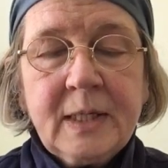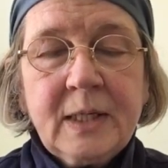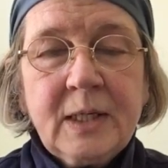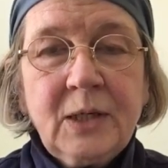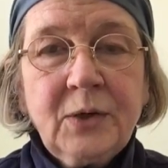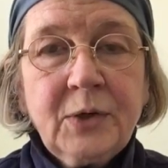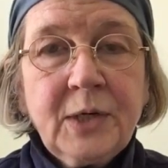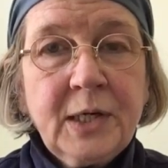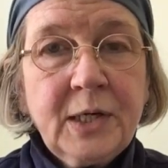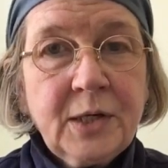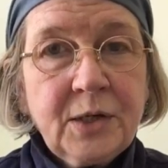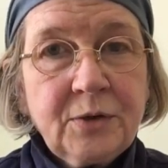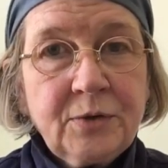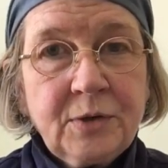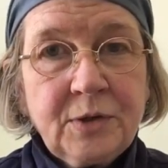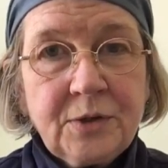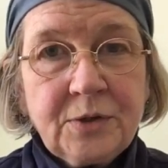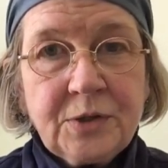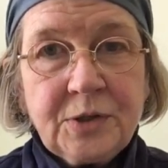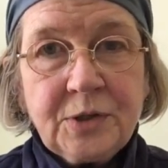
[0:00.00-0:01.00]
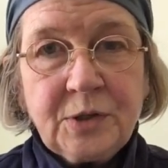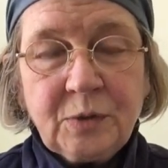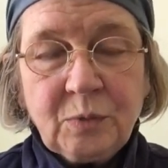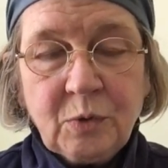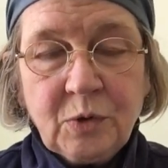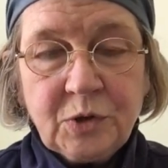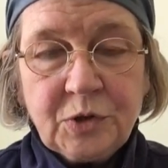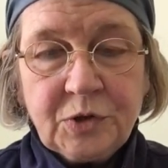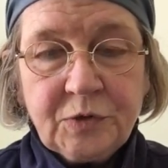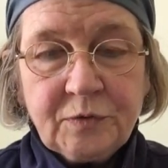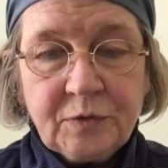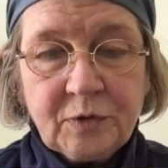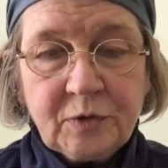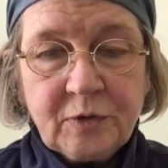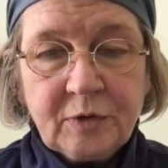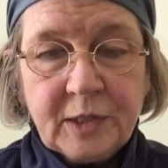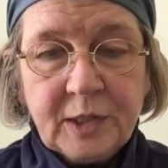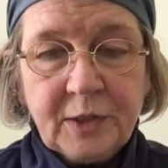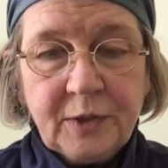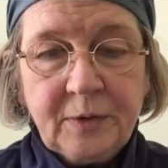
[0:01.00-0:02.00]
Looking across at the watchful
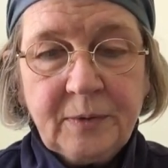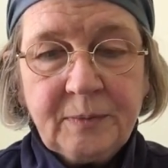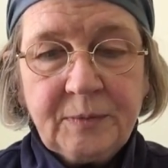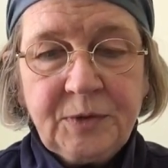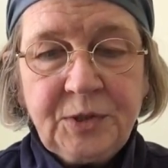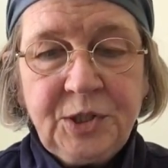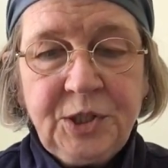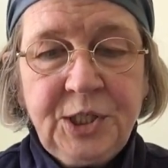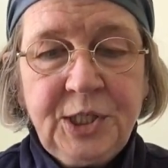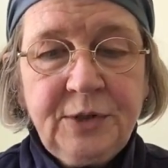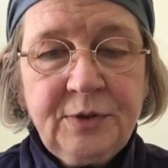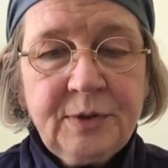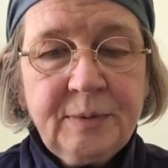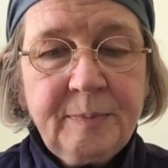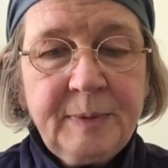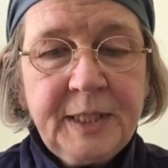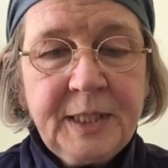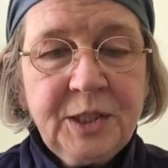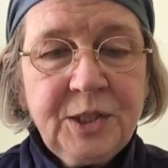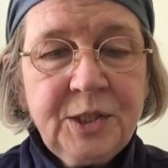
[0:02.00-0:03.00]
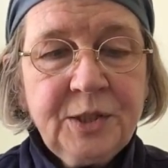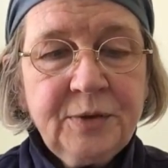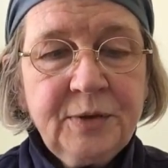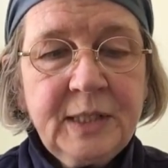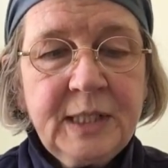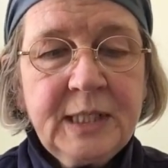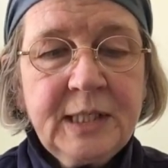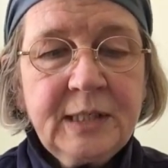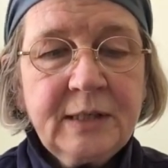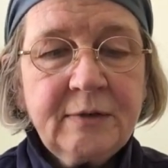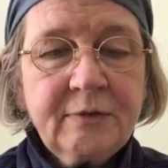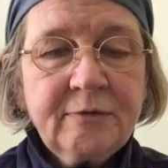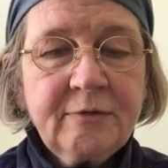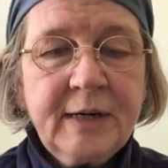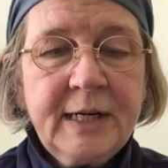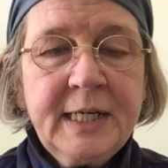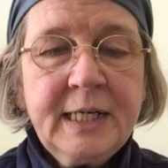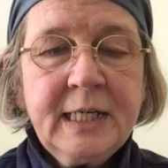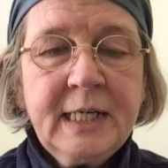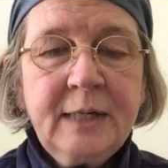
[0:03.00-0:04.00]
crow, chirruping to it in a
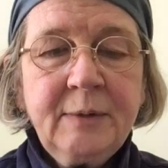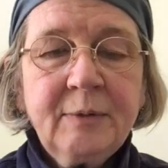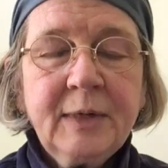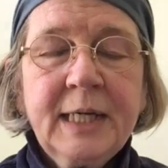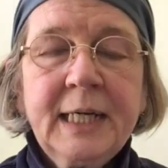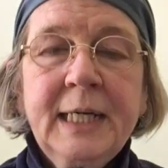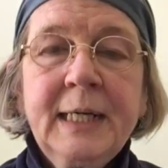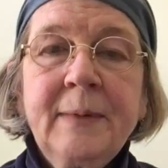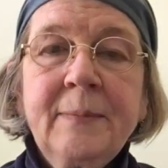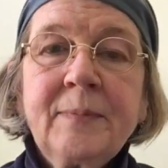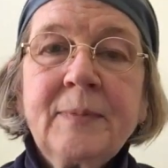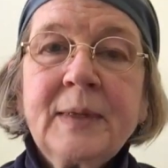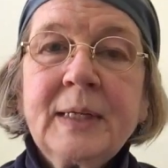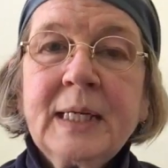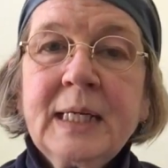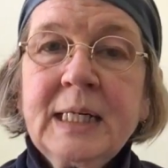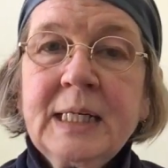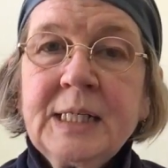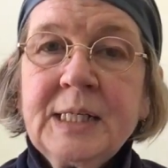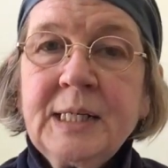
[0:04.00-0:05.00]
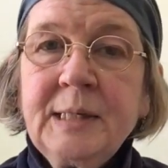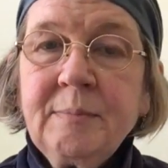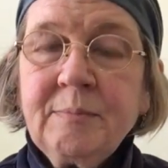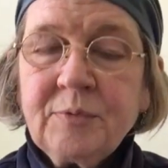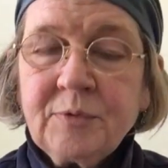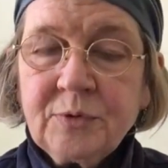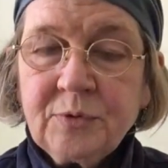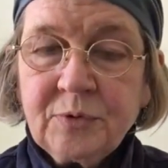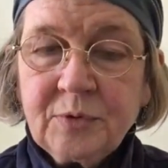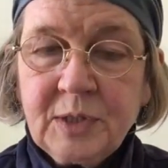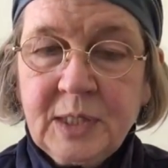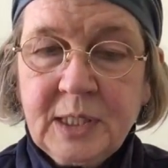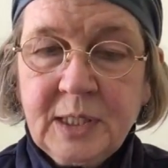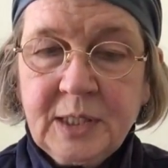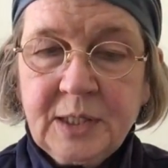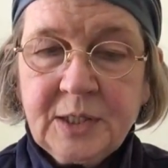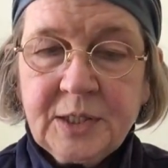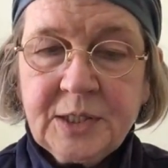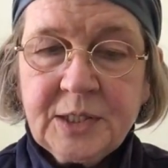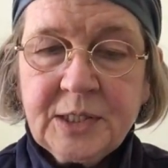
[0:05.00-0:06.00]
friendly way as he
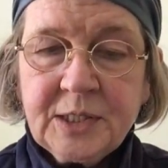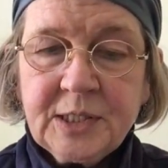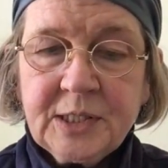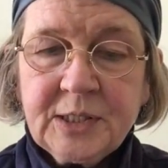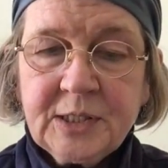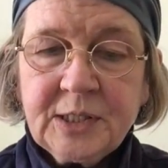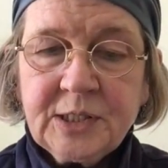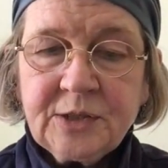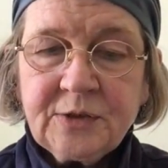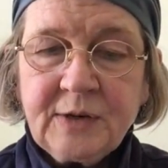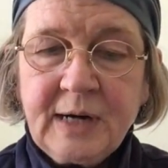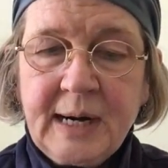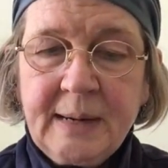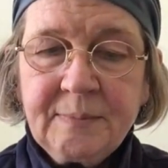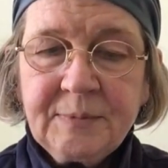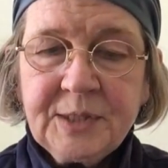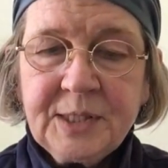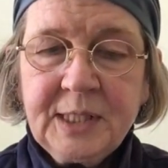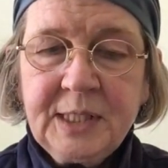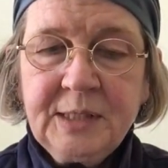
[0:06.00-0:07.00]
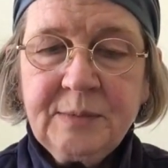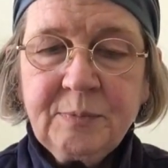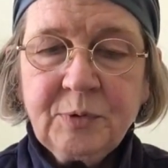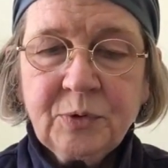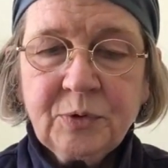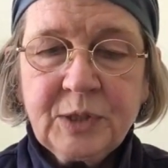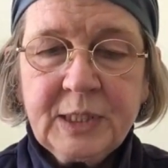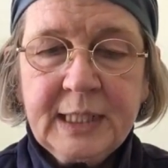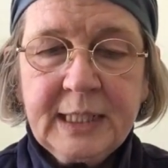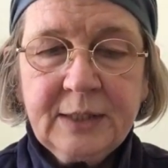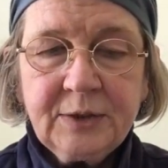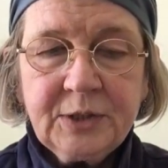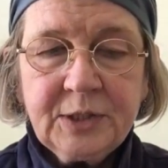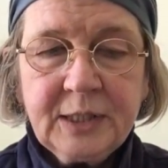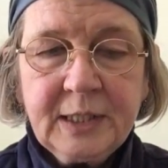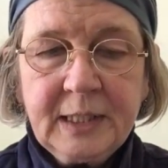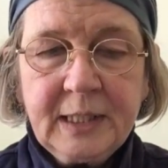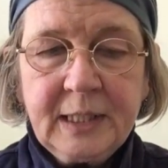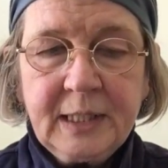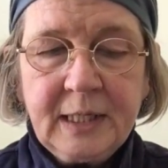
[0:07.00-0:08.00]
broadcasts the scraps he's brought out,
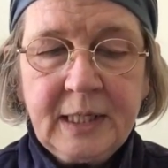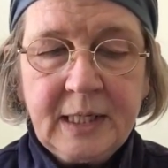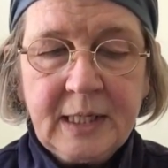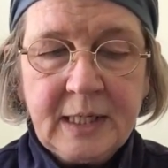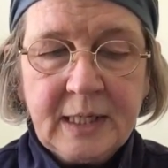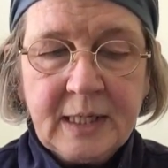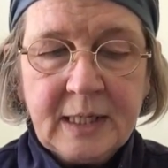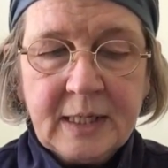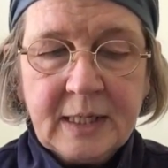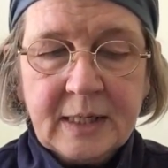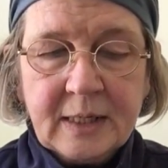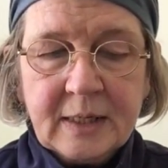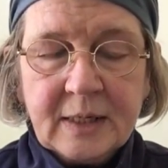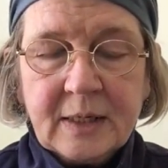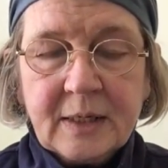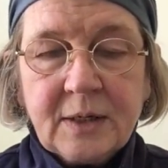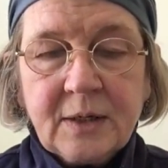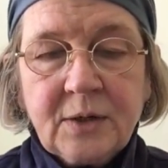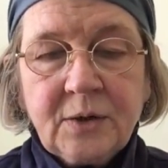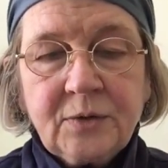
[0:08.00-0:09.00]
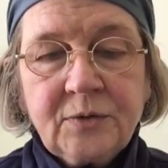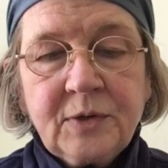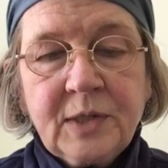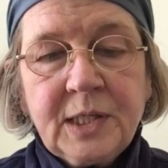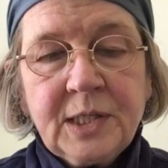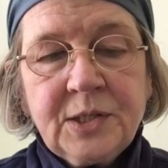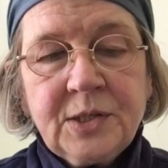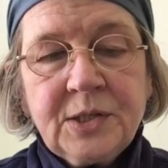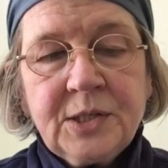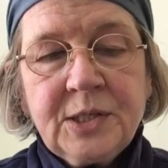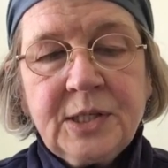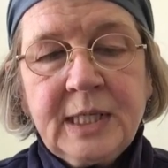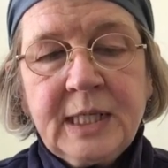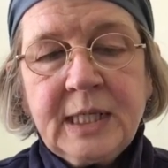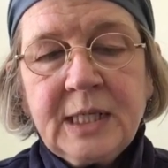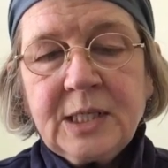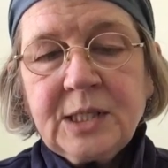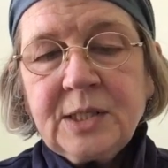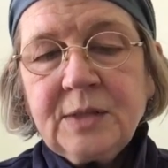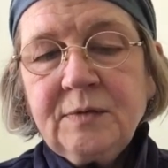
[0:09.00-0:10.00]
Conradus
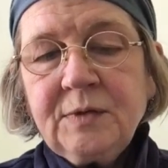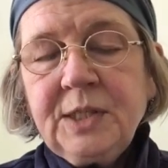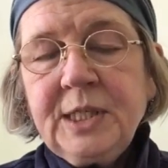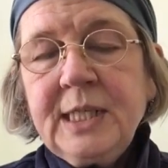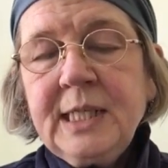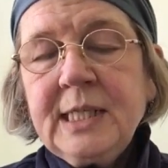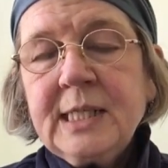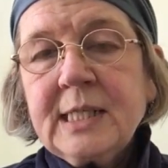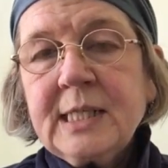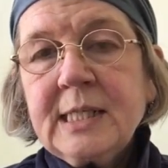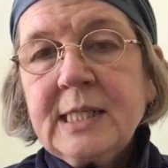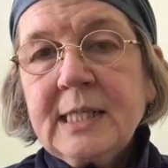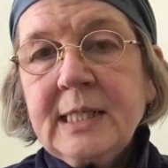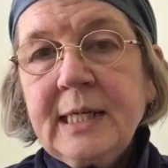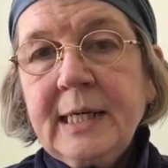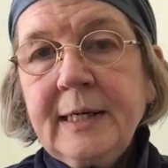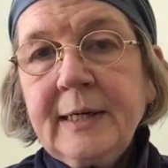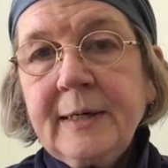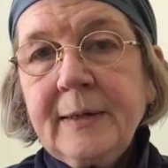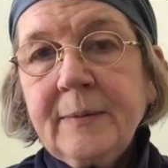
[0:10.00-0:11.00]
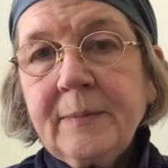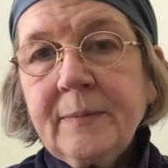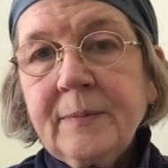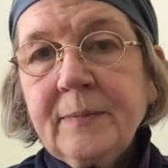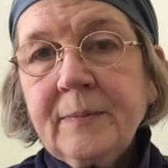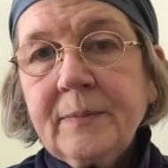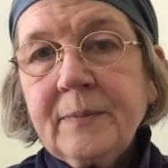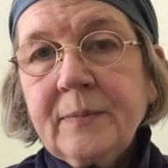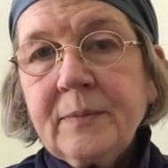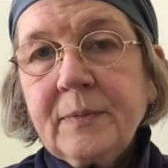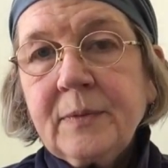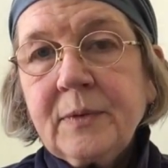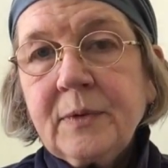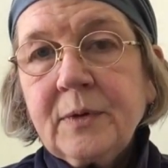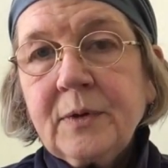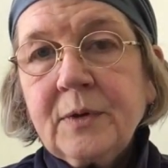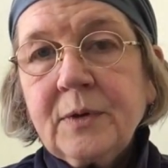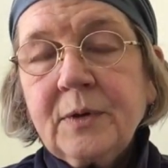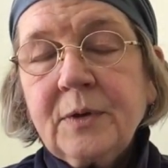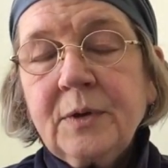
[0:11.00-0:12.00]
thinks of Jesus saying,
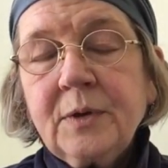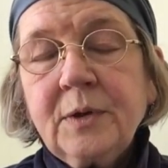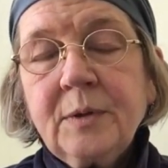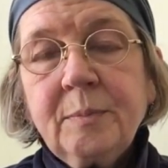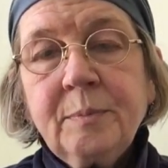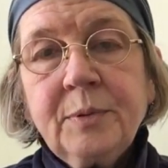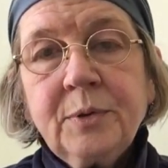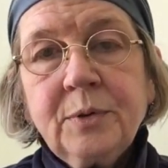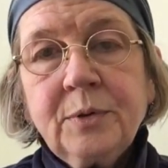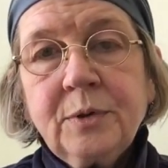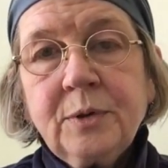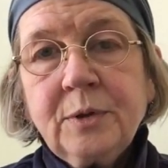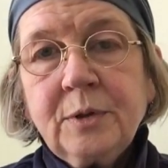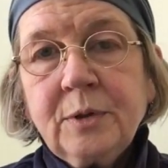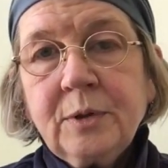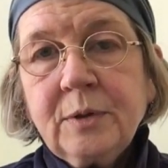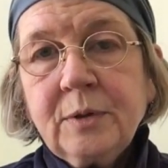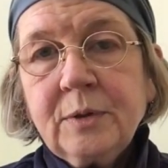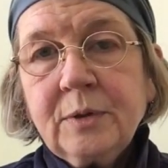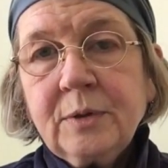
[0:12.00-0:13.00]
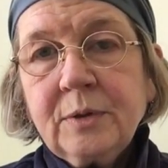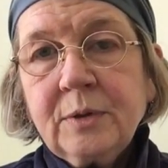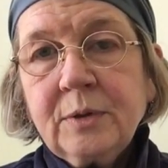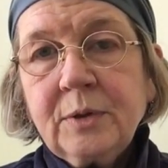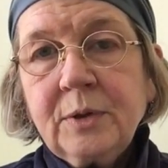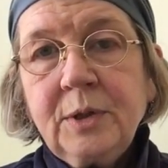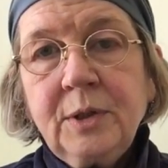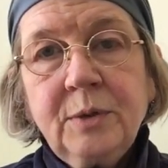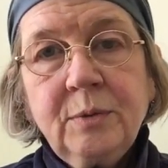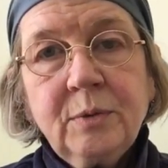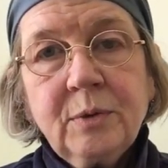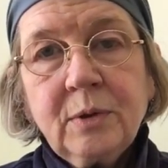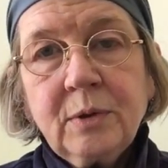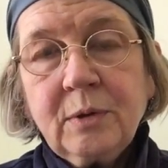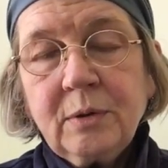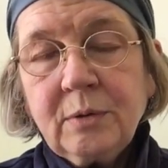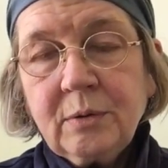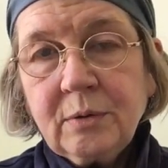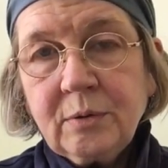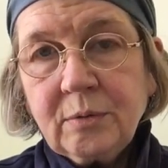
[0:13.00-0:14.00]
"The poor you will
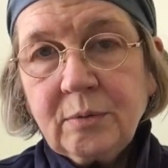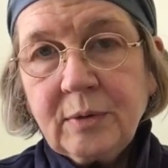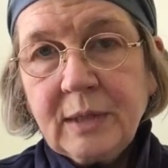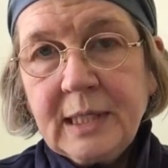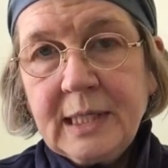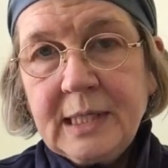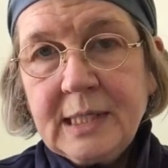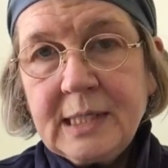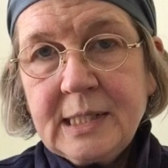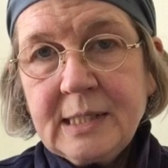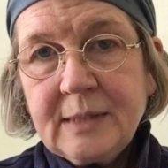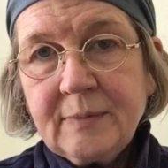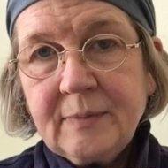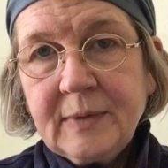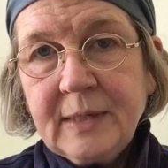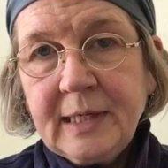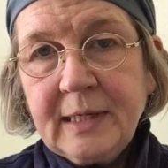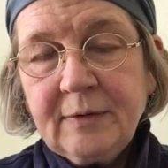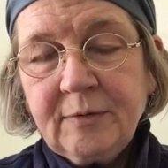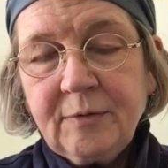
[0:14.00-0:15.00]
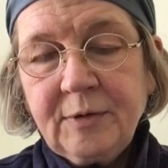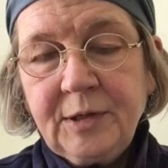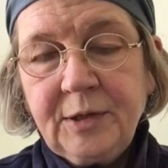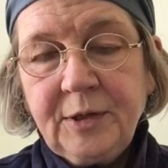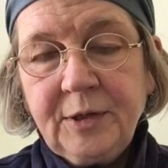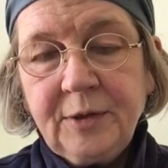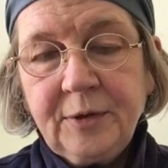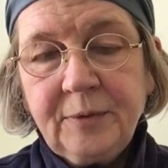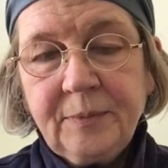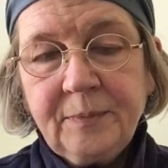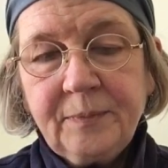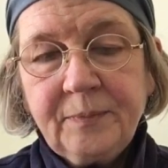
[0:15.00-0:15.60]
always have with you."